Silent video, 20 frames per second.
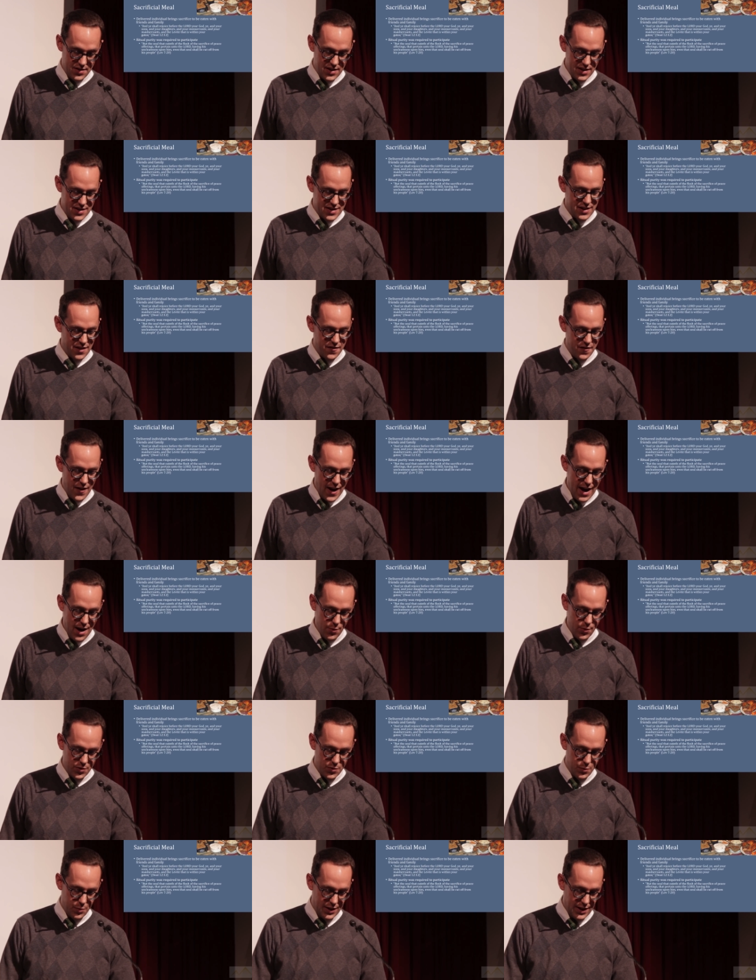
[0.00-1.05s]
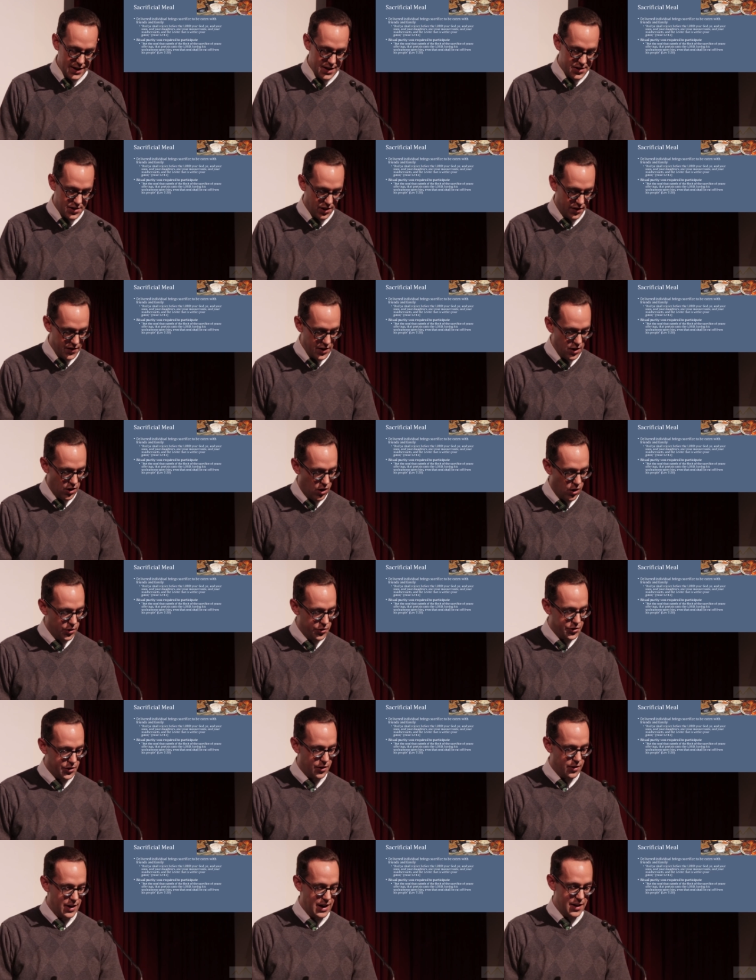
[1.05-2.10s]
since the fat was placed on the
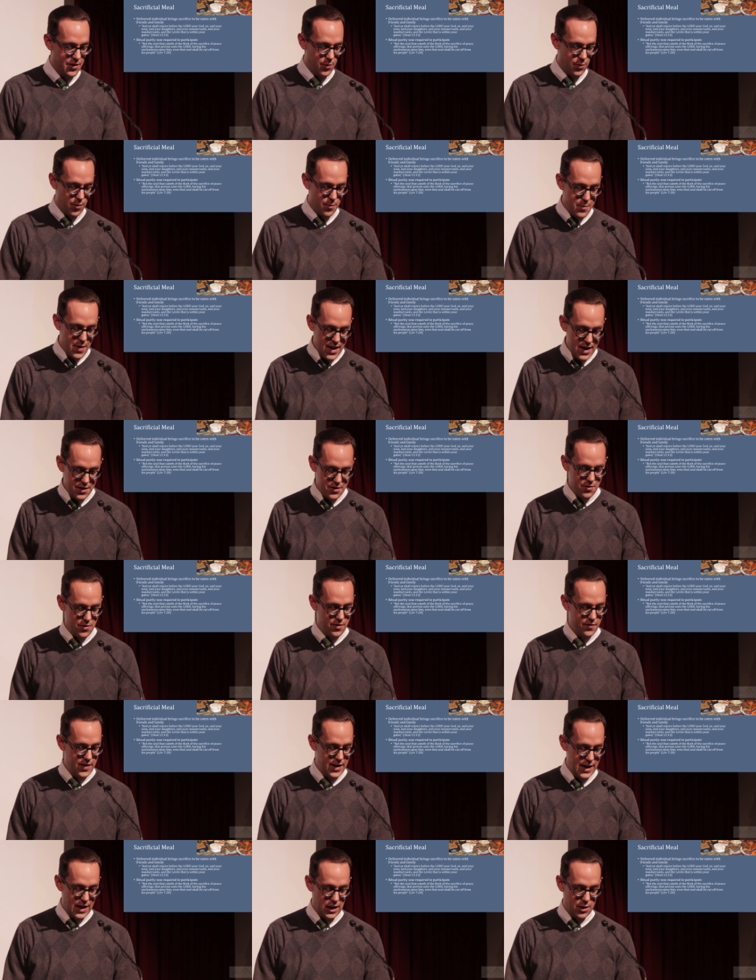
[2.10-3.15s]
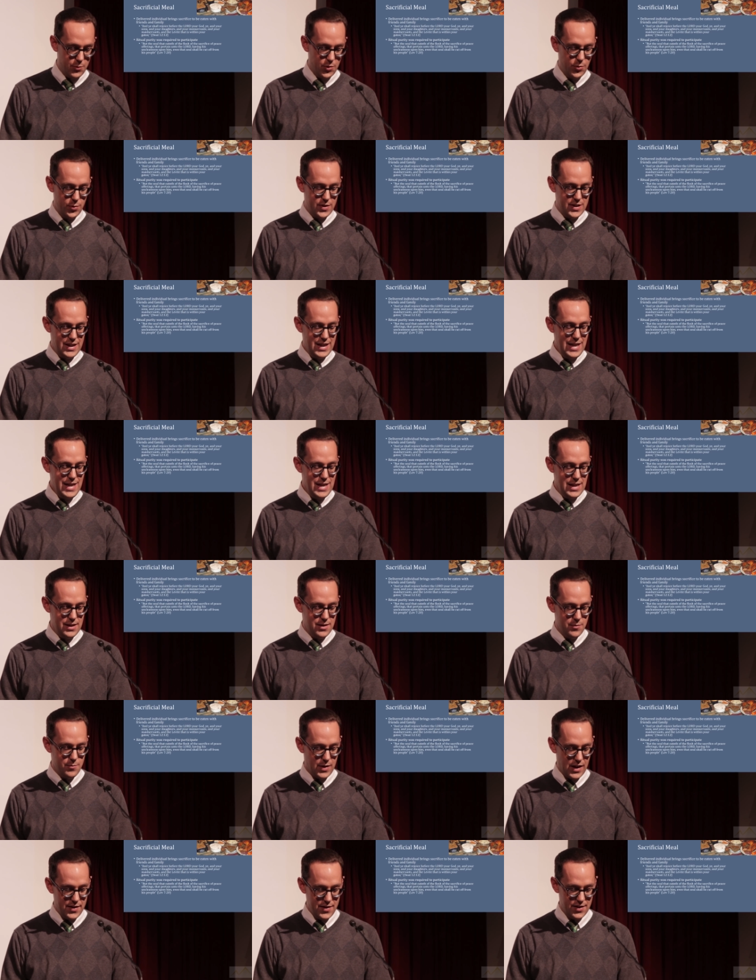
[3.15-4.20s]
altar and the remainder of the animal was
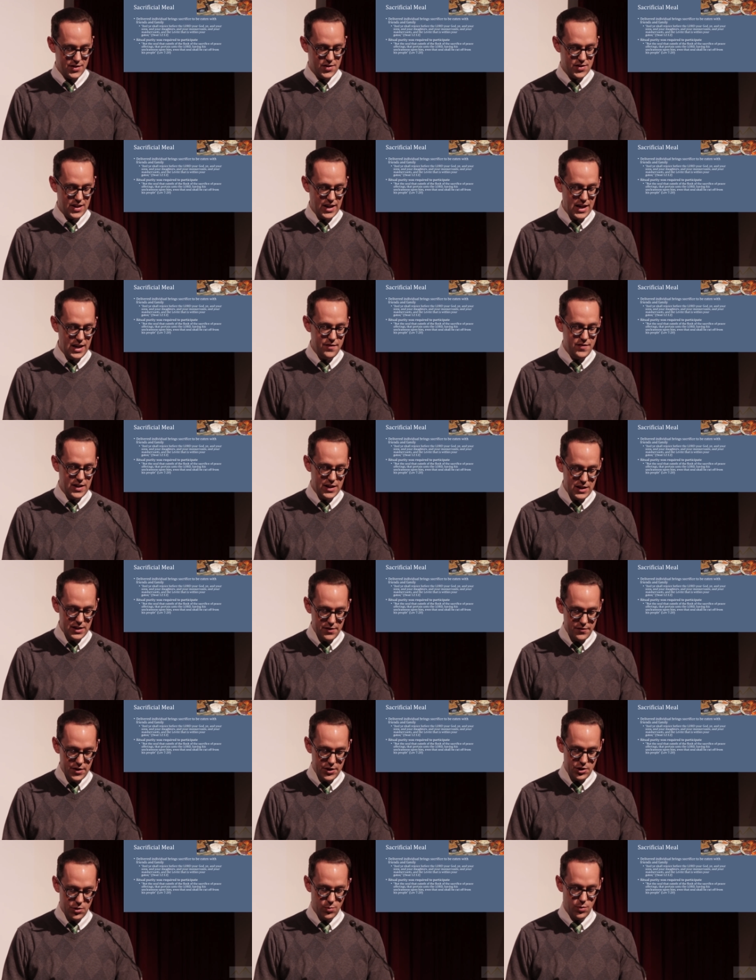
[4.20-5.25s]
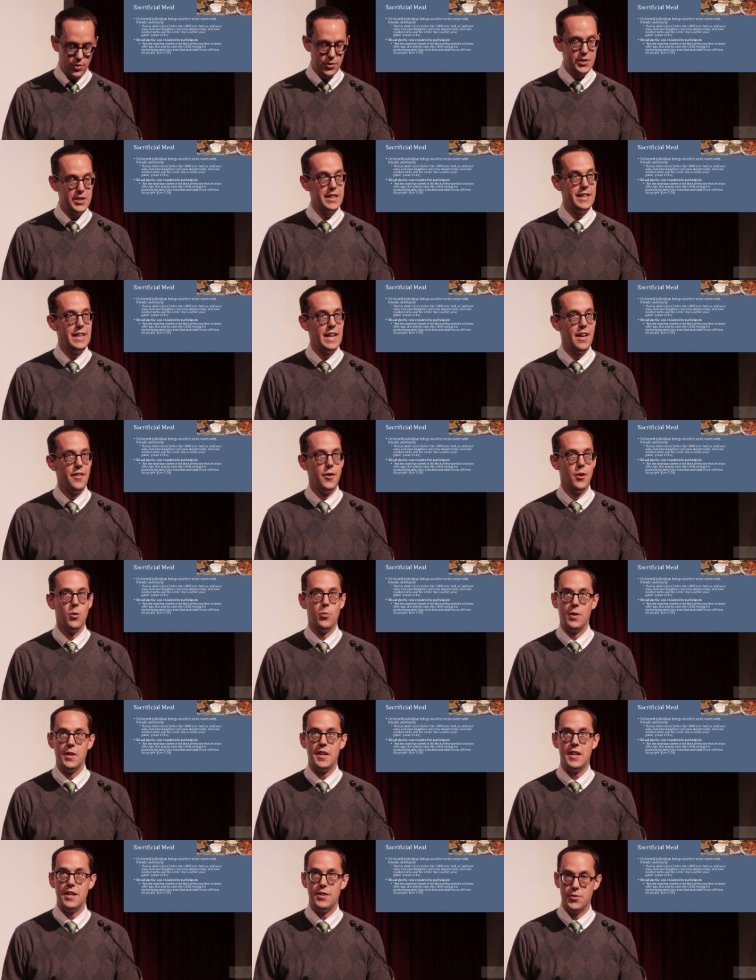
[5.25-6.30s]
eaten by the saved individual together
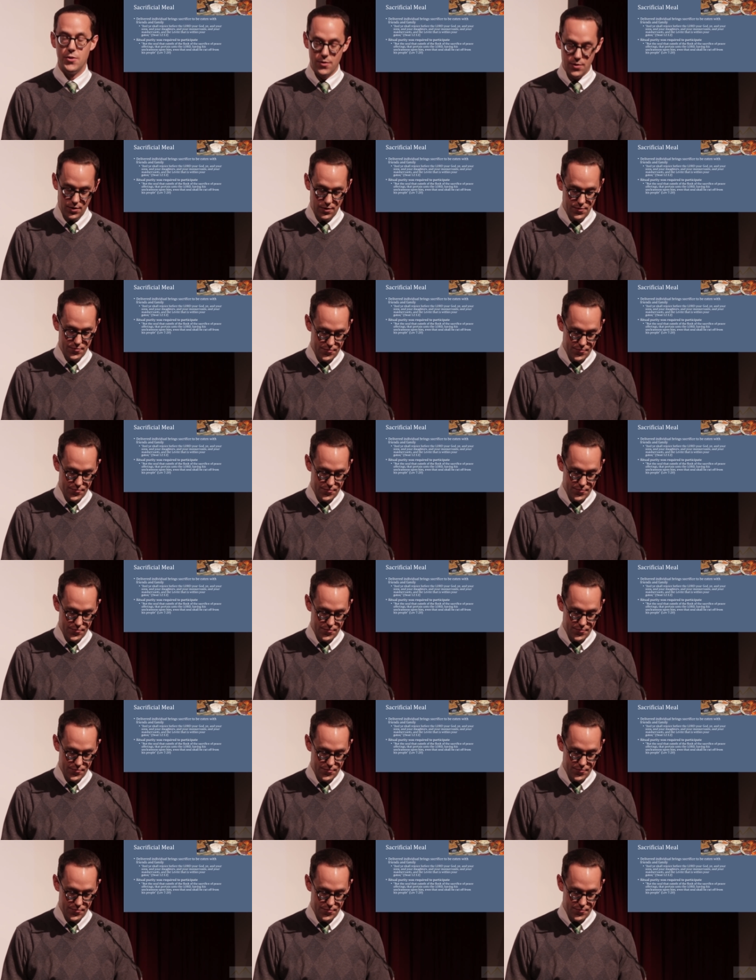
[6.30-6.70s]
with his or